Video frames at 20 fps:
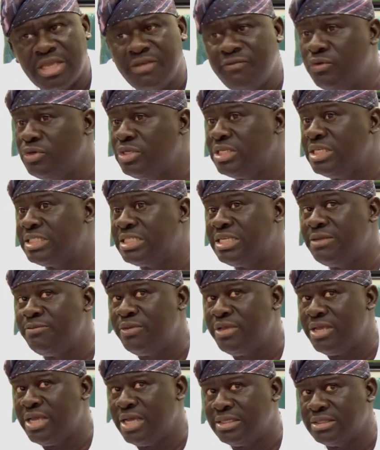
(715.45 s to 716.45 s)
Even the
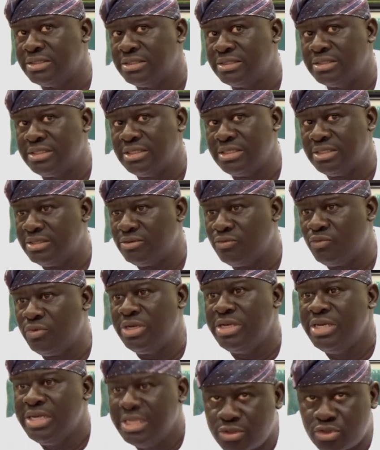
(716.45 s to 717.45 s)
CBN, we
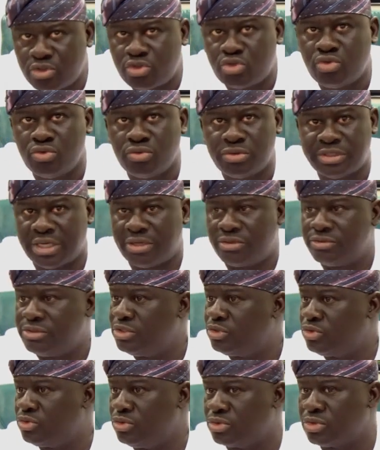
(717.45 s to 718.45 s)
need to tell
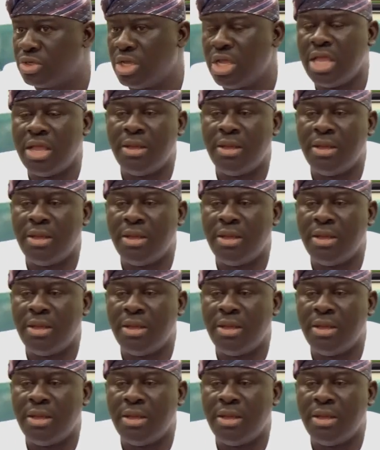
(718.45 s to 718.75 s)
the truth.